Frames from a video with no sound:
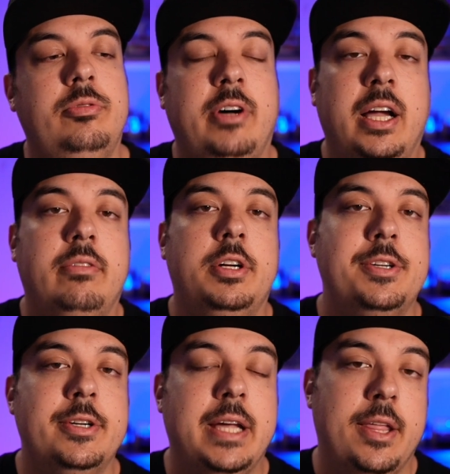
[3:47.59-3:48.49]

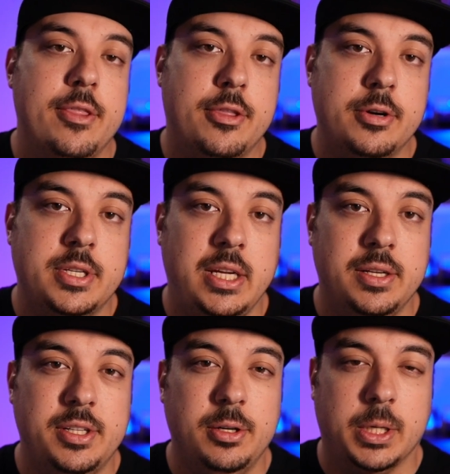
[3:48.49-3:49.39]

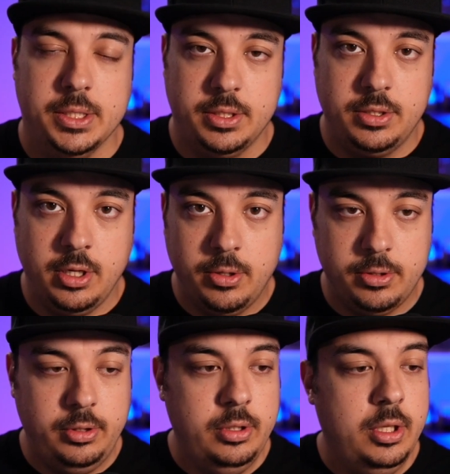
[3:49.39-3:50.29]
513 tokens
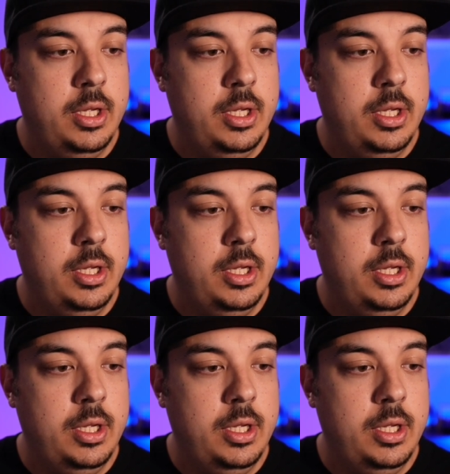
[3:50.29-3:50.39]
total,